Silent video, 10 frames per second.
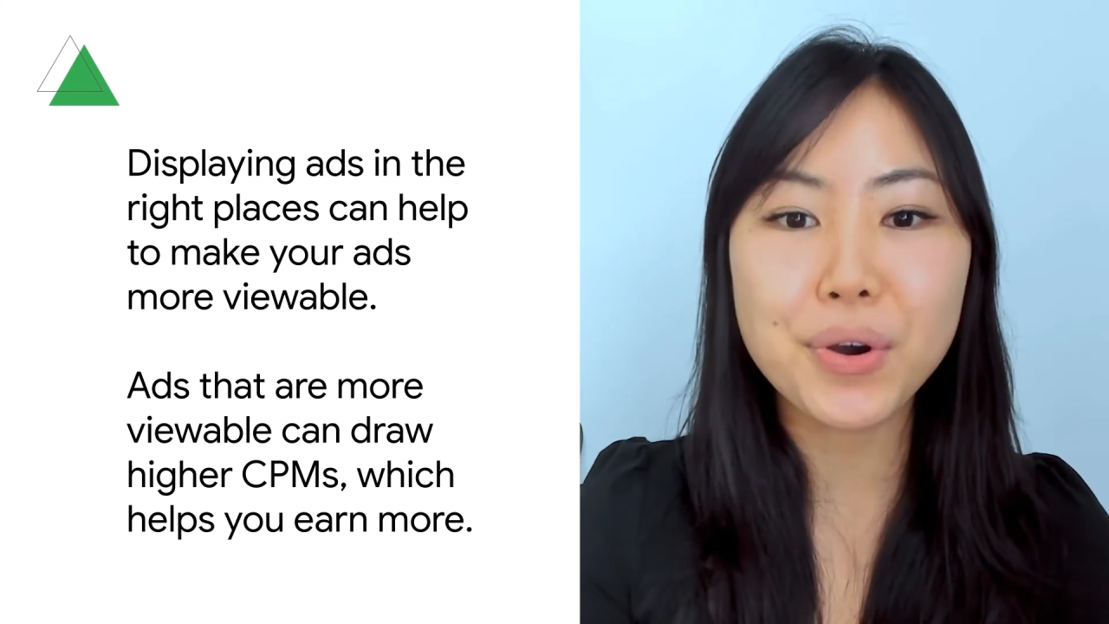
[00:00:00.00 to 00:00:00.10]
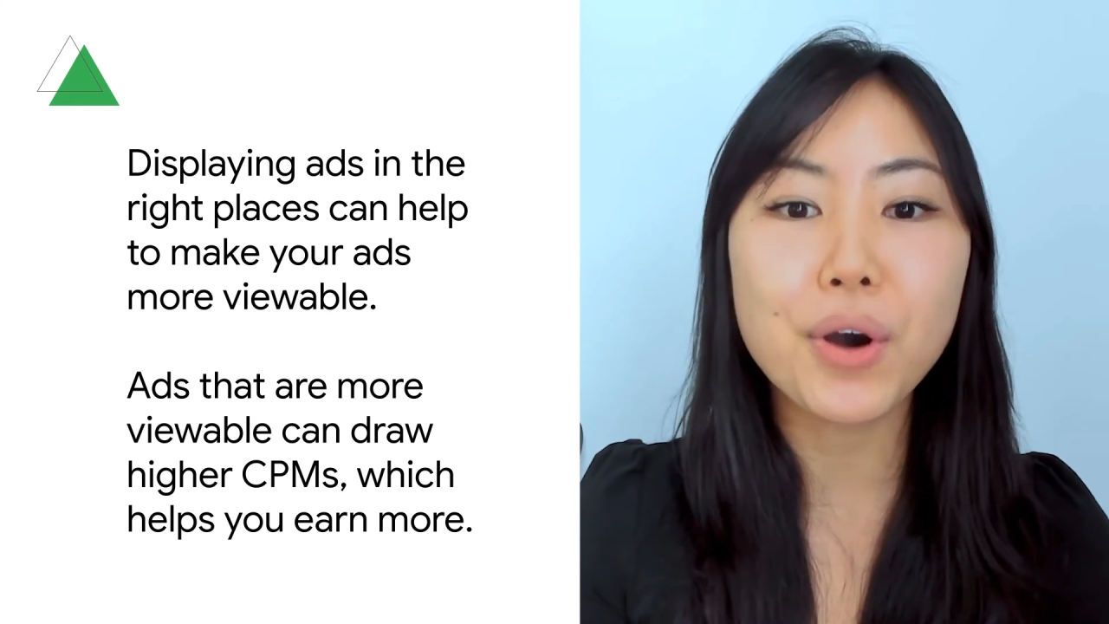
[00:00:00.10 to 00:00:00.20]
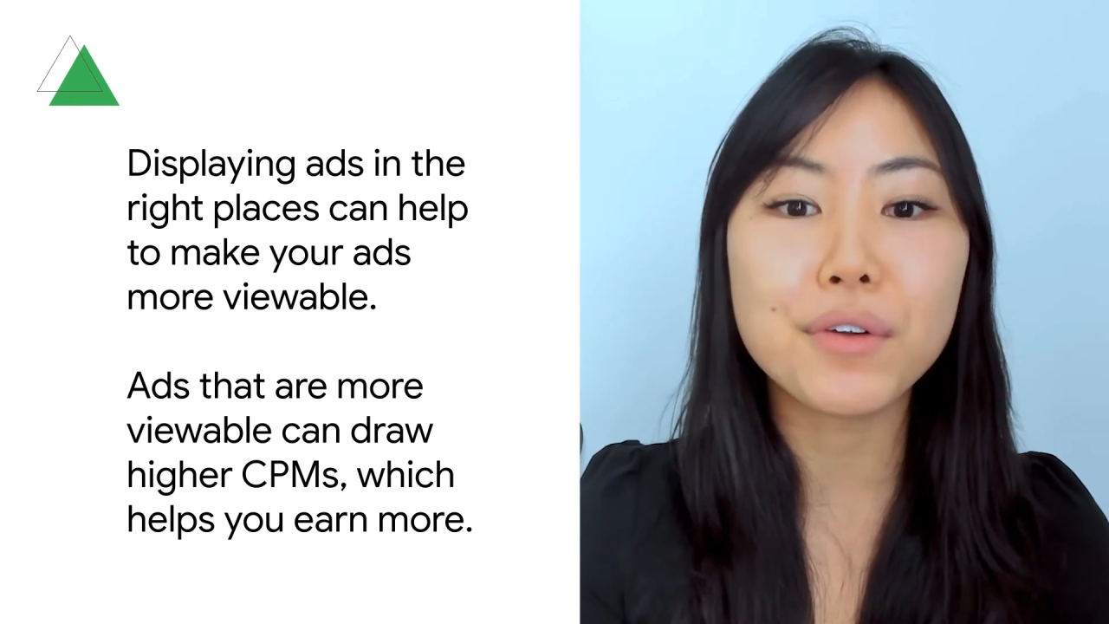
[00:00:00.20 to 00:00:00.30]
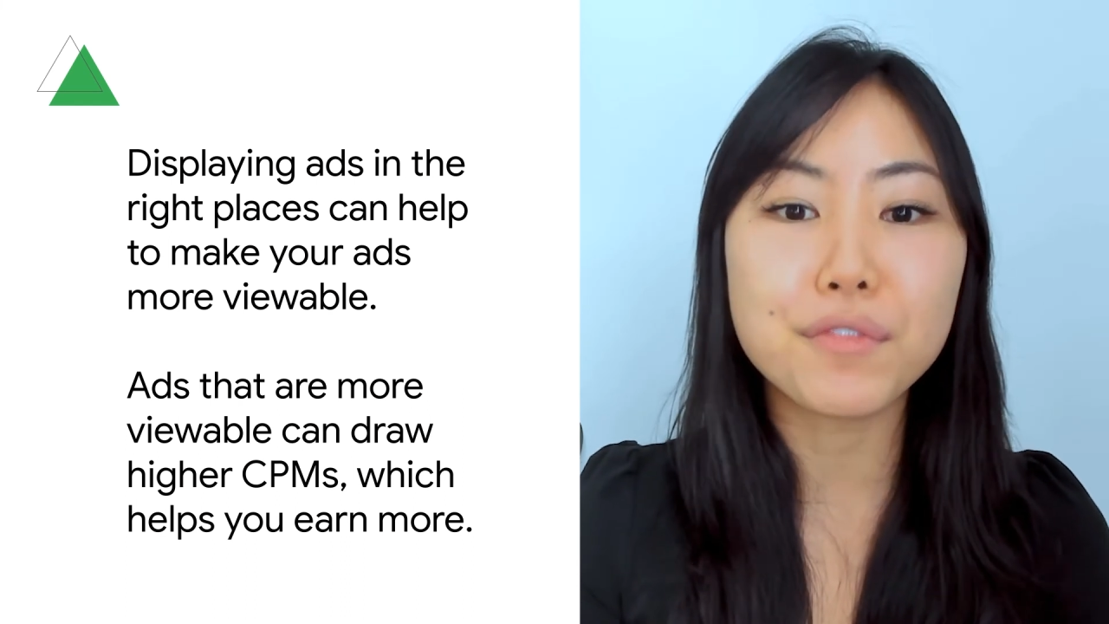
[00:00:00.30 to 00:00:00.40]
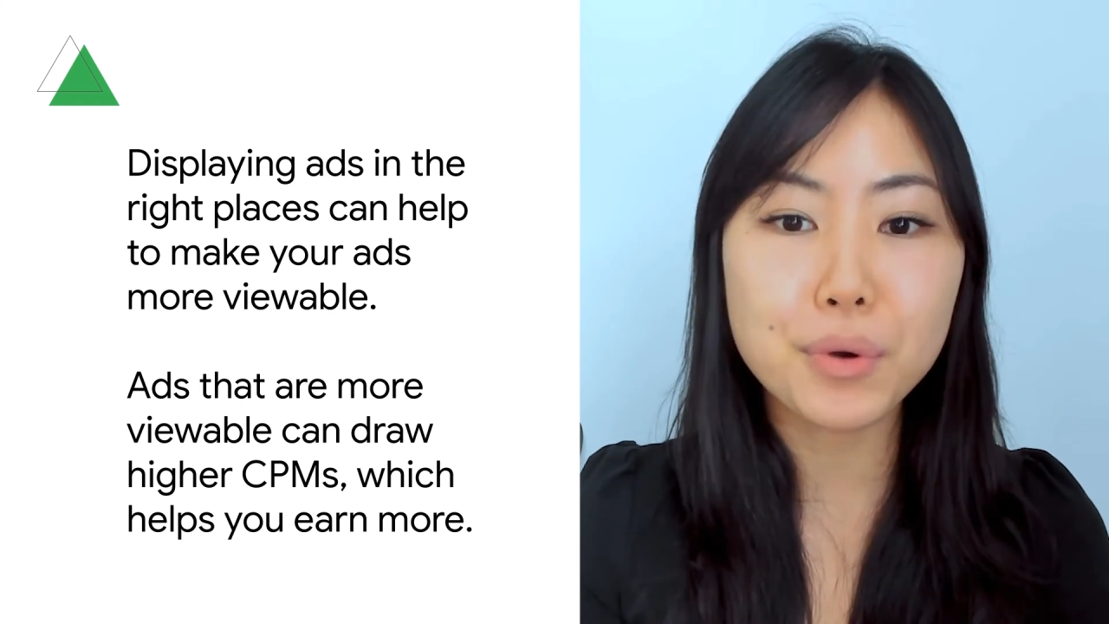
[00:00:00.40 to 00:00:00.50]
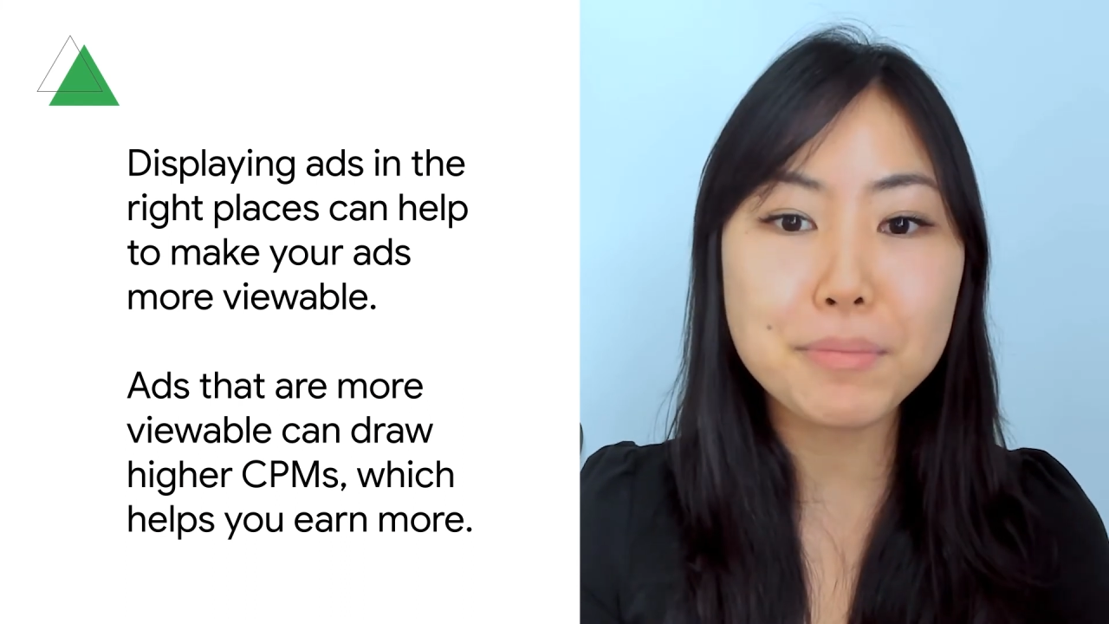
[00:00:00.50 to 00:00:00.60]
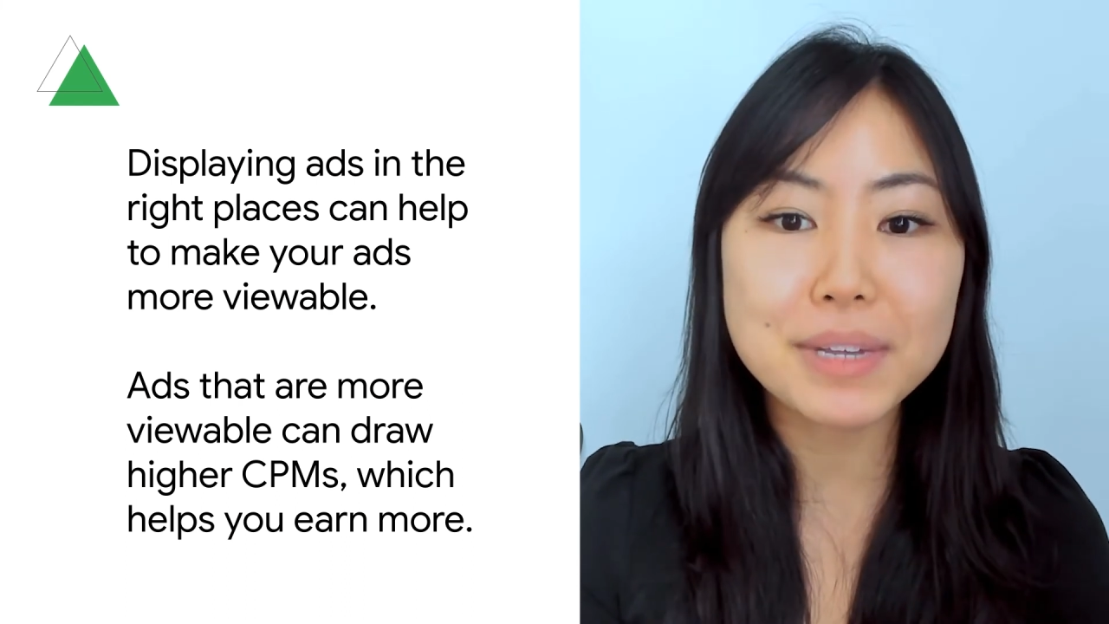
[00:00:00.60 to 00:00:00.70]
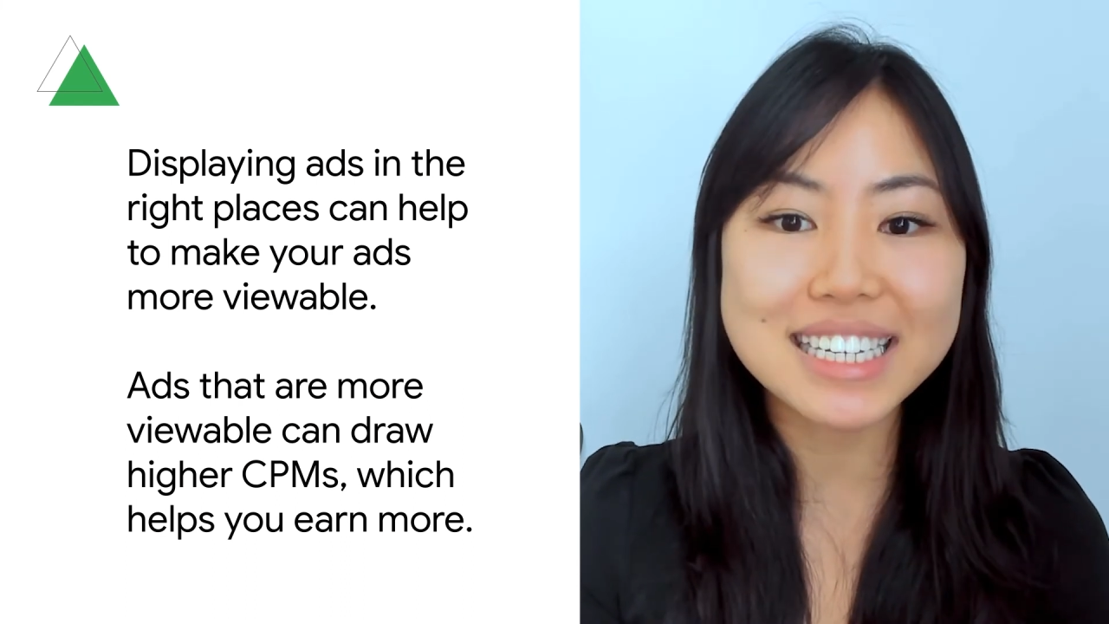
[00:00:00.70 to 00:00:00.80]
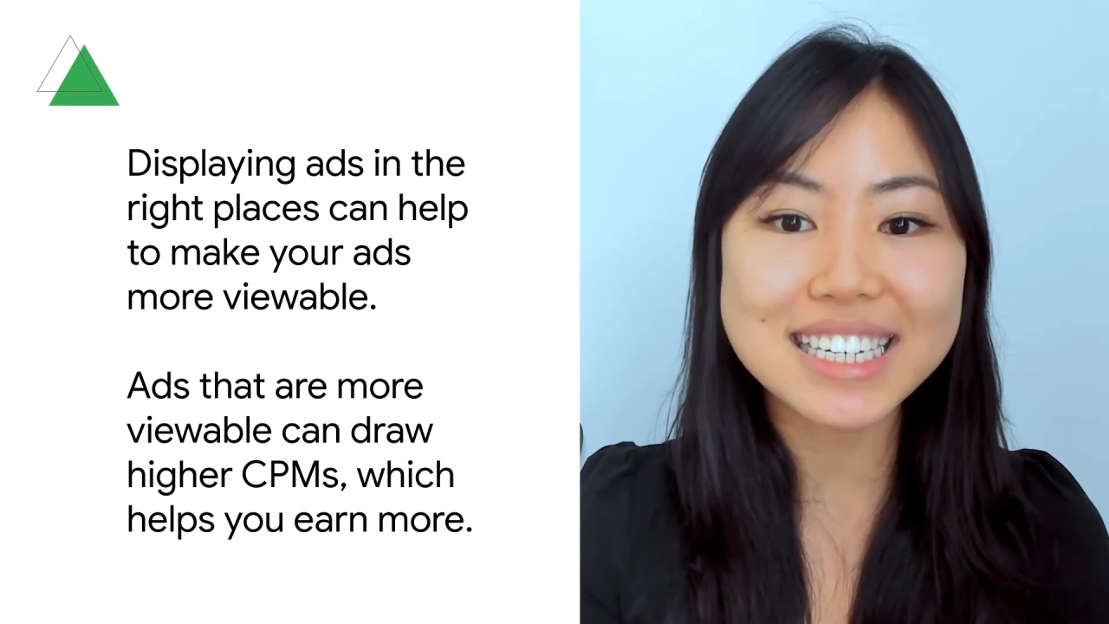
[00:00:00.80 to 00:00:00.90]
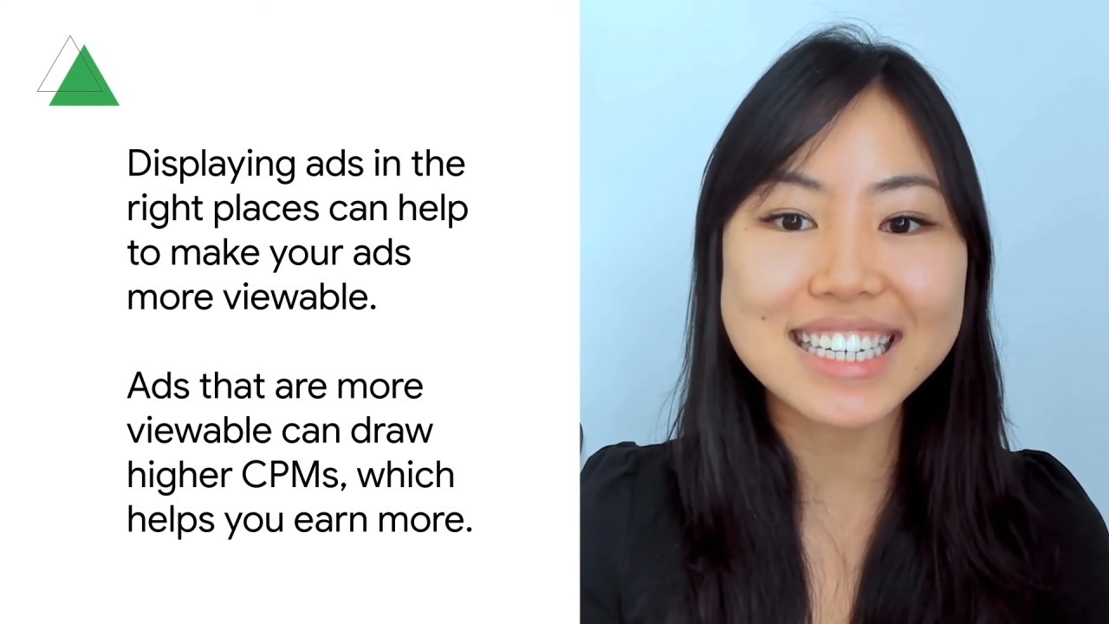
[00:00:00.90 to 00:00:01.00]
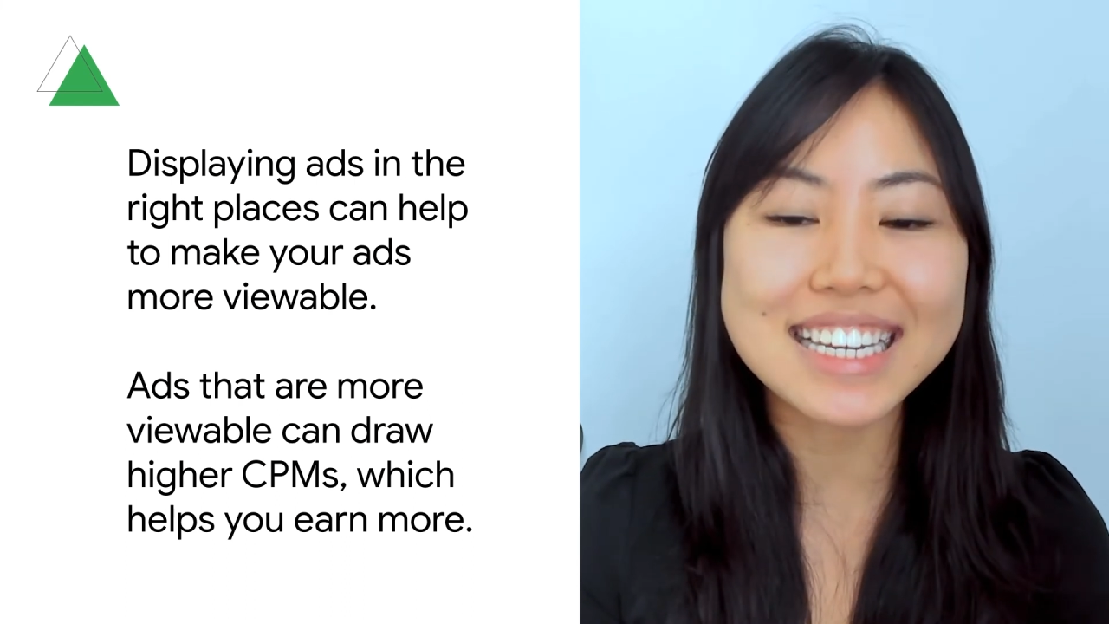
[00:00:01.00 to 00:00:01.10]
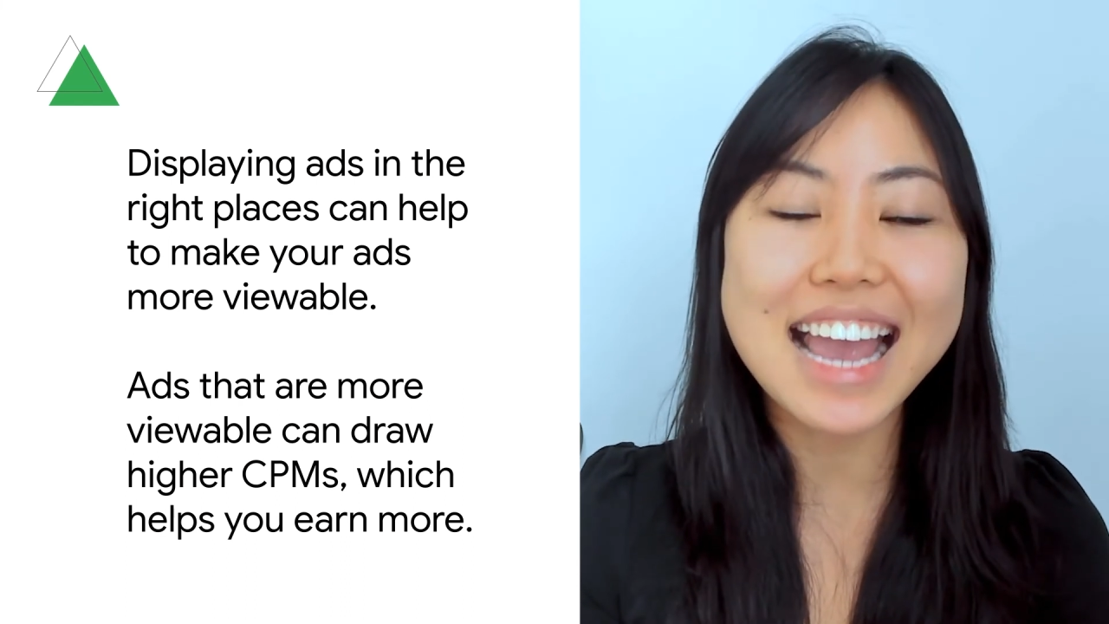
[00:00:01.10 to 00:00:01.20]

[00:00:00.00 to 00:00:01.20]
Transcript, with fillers: on viewability